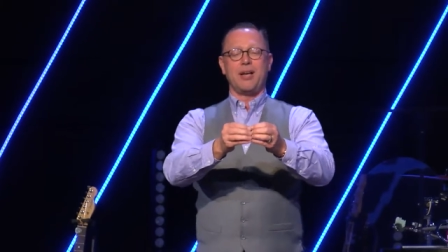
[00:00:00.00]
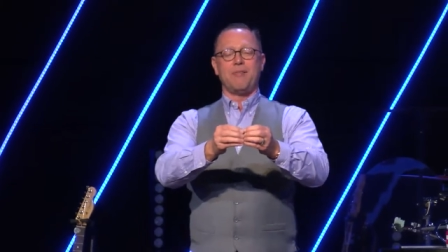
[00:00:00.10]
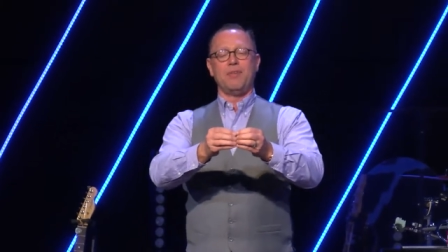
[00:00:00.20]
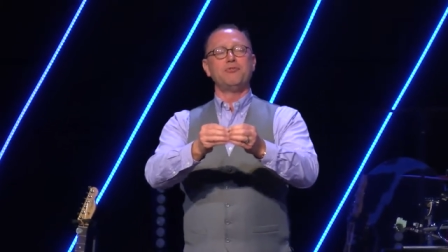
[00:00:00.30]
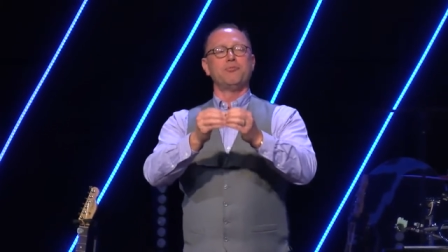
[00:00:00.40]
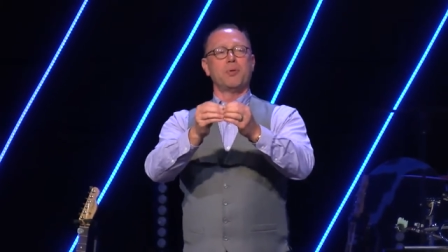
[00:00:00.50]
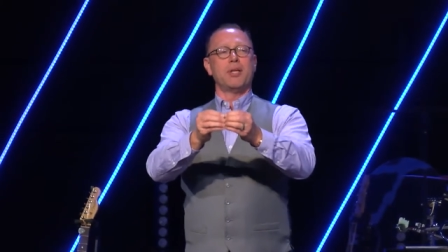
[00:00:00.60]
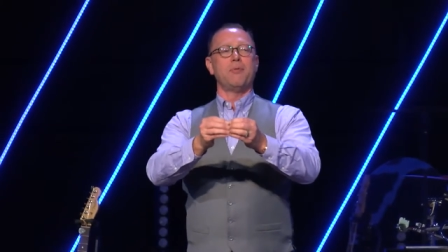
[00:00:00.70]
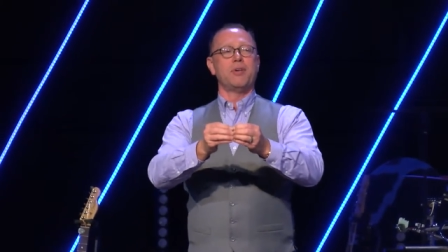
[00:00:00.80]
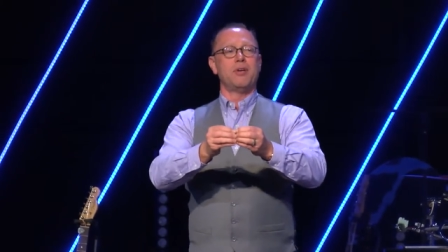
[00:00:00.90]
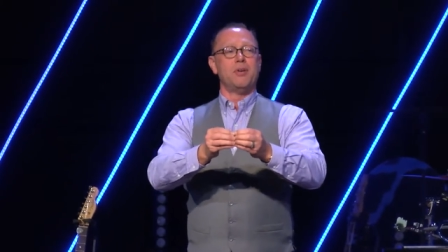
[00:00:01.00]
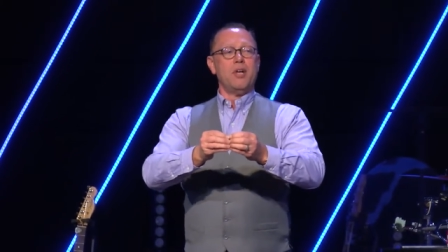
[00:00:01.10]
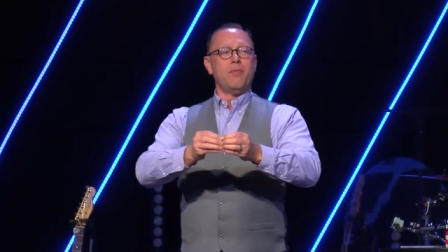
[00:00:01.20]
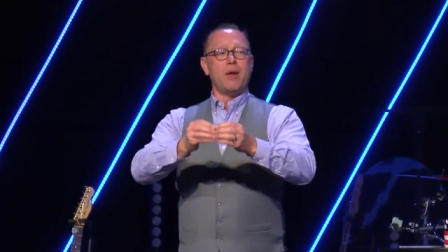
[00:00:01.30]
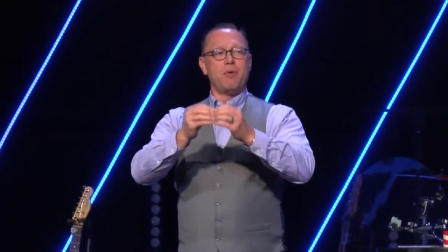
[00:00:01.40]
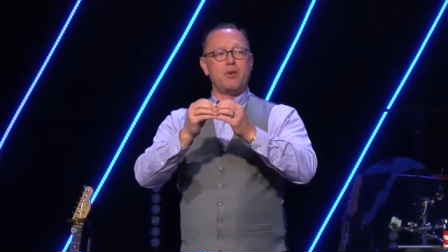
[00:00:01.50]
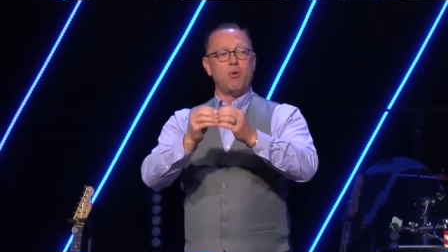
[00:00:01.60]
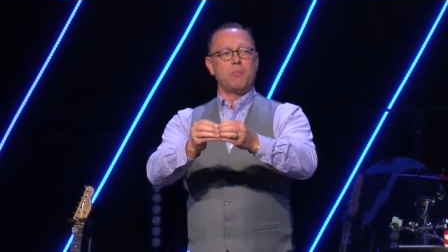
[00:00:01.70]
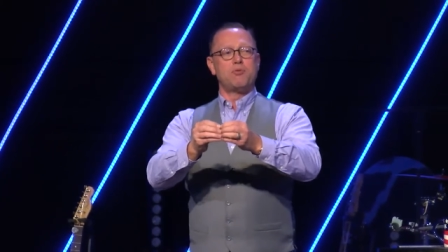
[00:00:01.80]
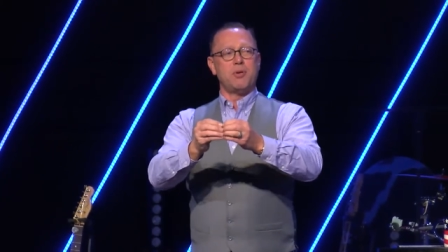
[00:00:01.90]
love, this is what they would do. They would
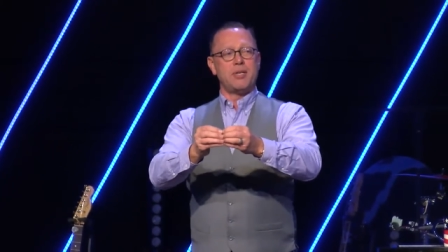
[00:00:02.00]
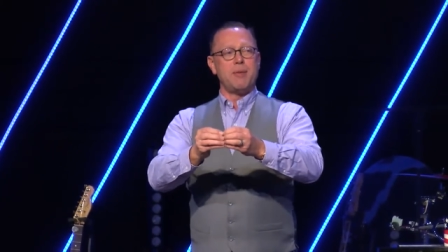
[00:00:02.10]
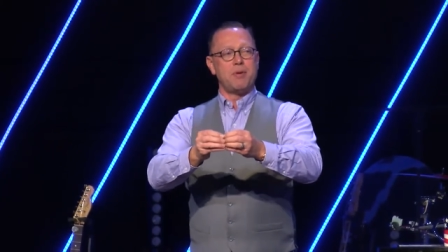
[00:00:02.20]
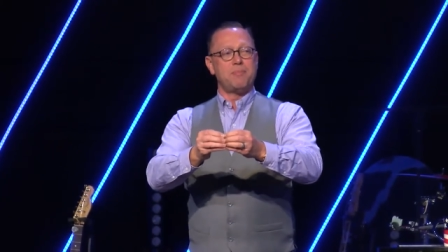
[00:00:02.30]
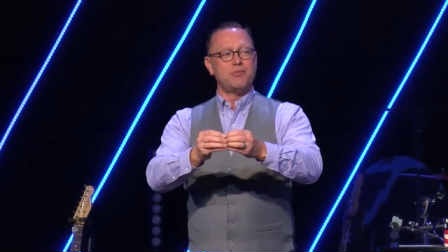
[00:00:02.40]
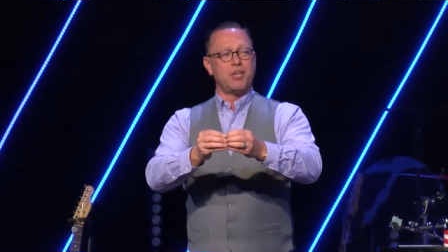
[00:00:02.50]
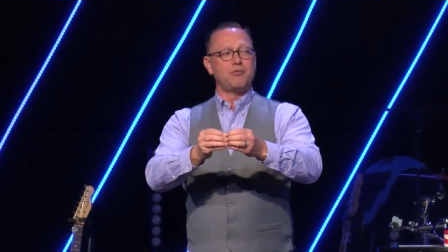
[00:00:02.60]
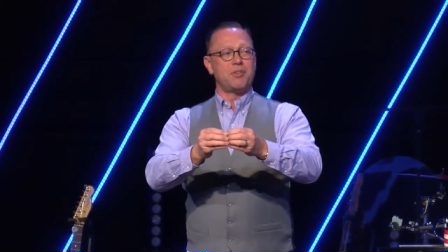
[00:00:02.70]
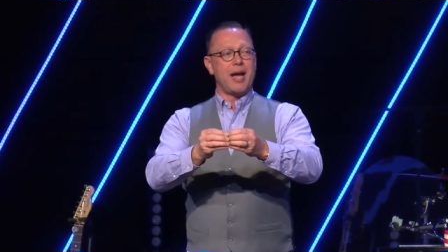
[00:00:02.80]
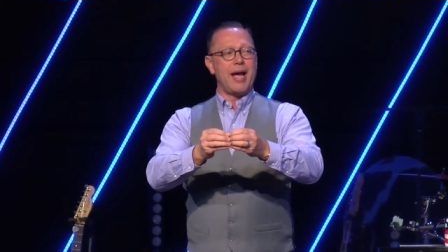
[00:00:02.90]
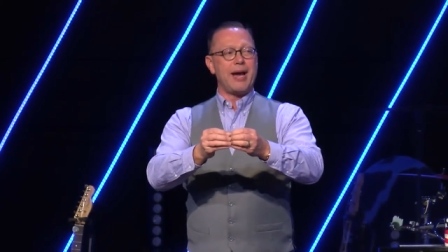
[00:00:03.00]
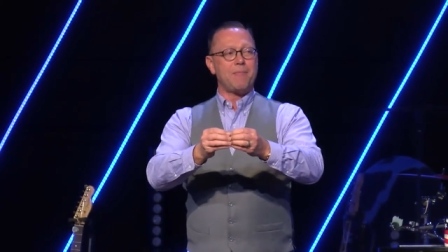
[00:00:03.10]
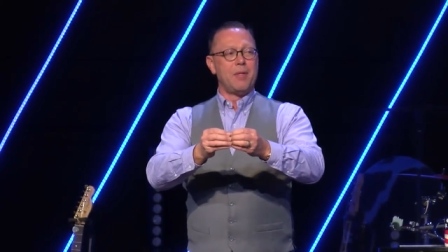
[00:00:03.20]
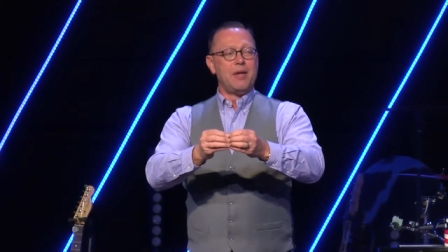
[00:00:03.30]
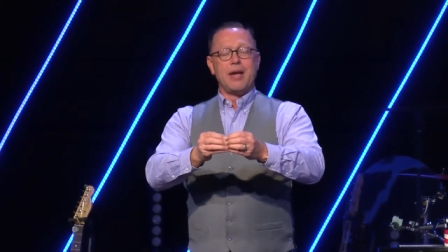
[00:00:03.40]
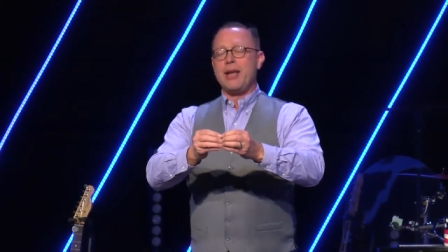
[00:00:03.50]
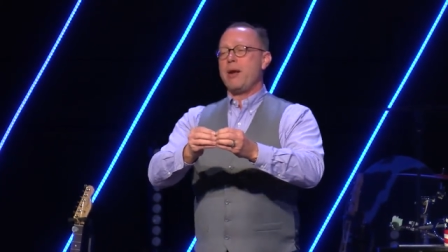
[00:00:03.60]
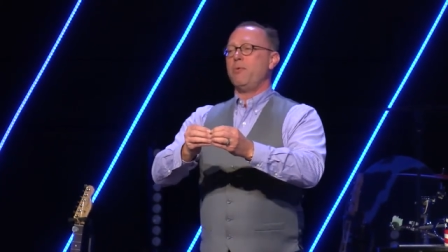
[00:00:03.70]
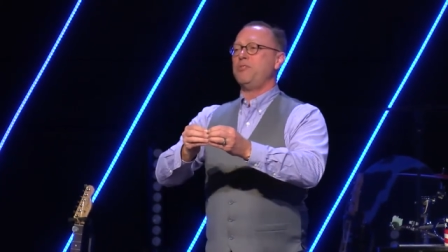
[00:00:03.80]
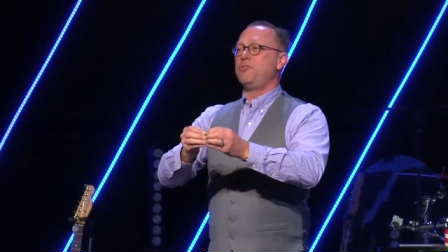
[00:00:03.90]
go up to a demon possessed guy and
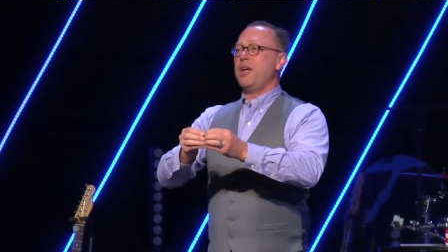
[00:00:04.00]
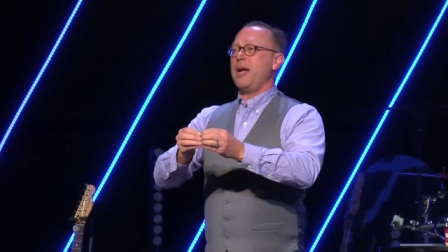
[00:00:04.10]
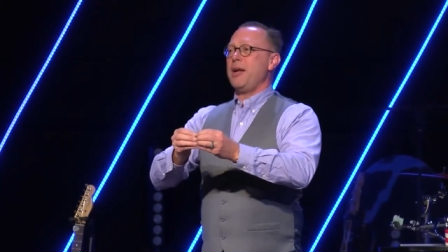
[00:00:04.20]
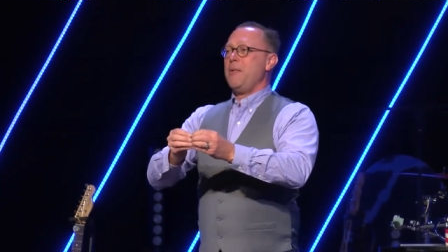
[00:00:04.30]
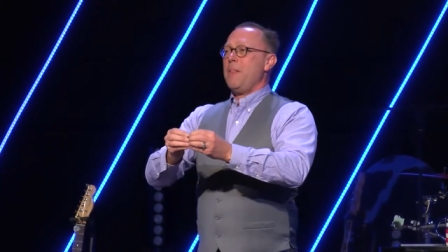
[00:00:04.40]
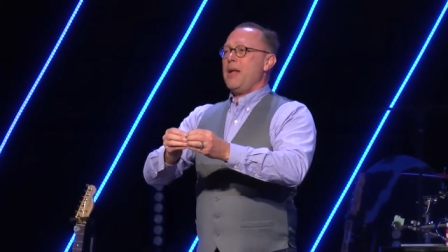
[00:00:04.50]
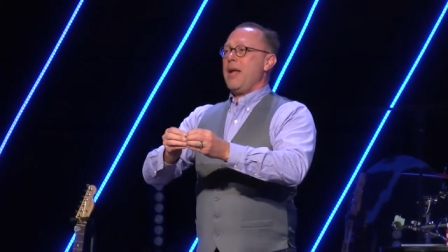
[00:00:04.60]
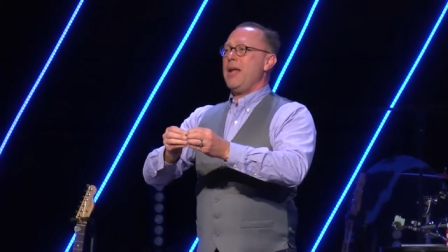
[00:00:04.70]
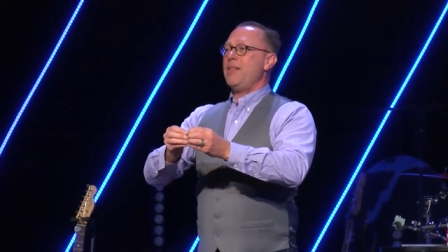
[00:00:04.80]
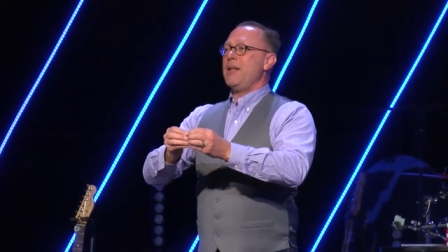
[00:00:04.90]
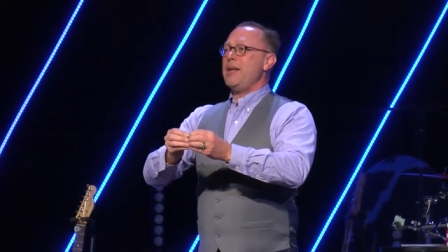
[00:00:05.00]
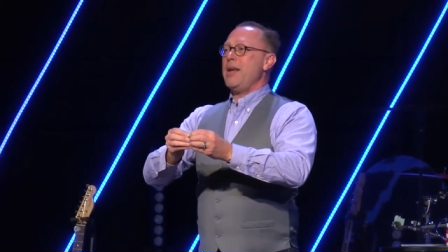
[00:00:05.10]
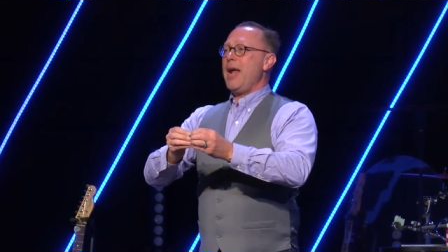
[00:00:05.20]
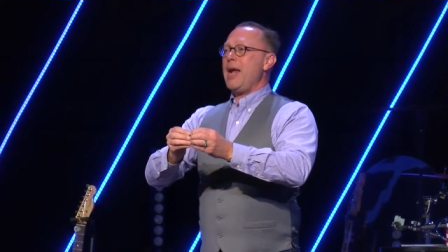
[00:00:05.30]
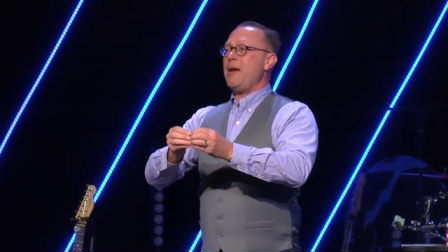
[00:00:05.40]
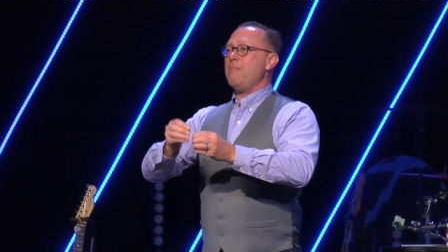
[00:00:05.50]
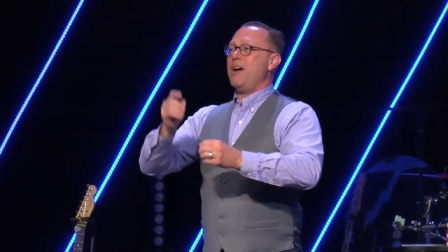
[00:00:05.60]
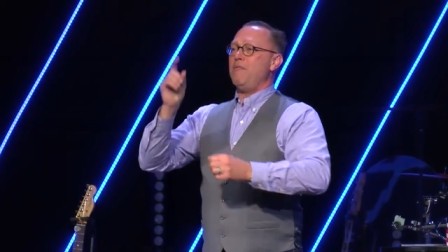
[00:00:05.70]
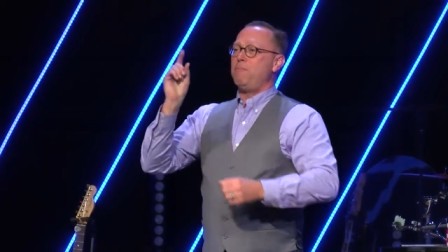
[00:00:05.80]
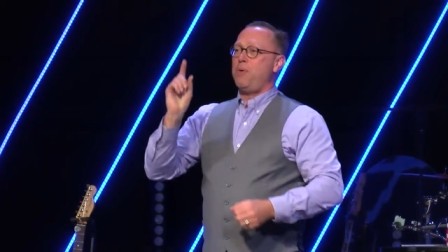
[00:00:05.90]
they would say, In the name
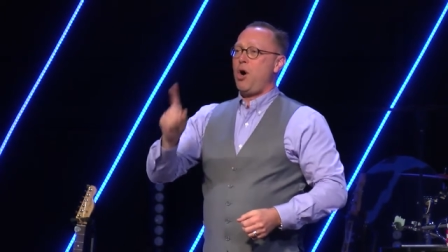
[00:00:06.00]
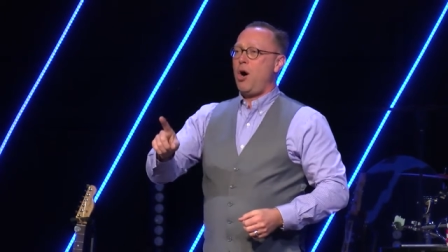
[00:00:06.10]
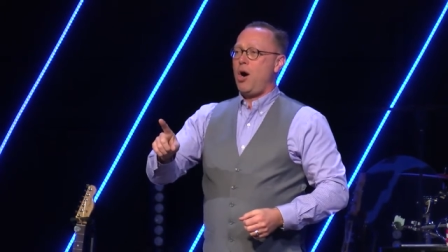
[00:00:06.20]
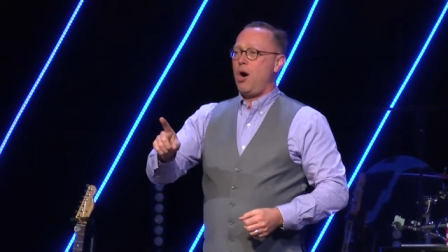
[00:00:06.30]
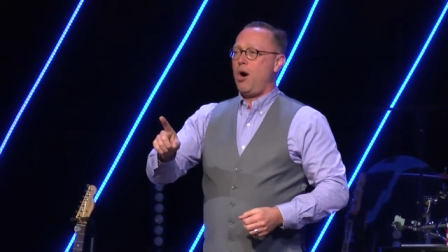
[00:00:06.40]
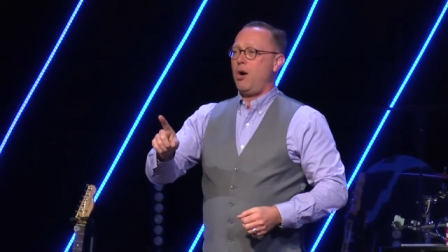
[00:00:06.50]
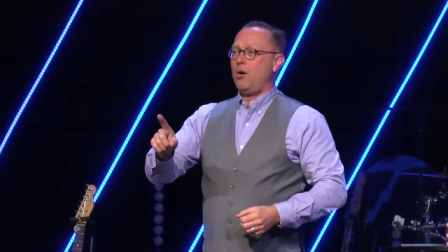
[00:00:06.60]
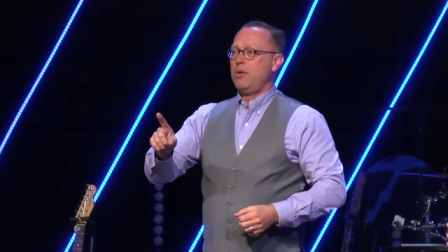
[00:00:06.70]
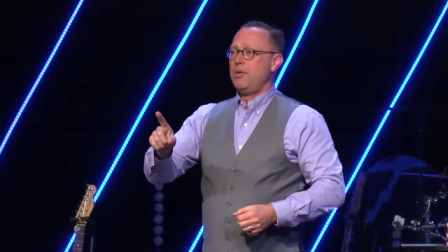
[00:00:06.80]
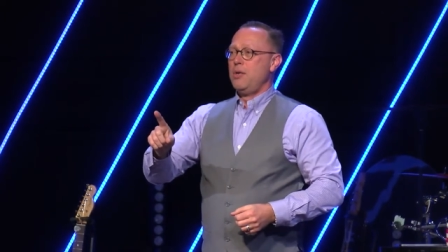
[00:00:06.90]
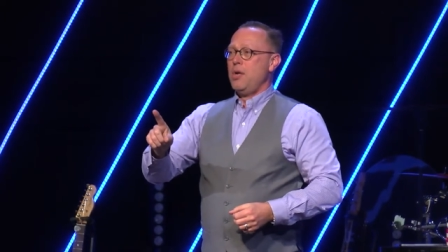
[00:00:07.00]
of Paul,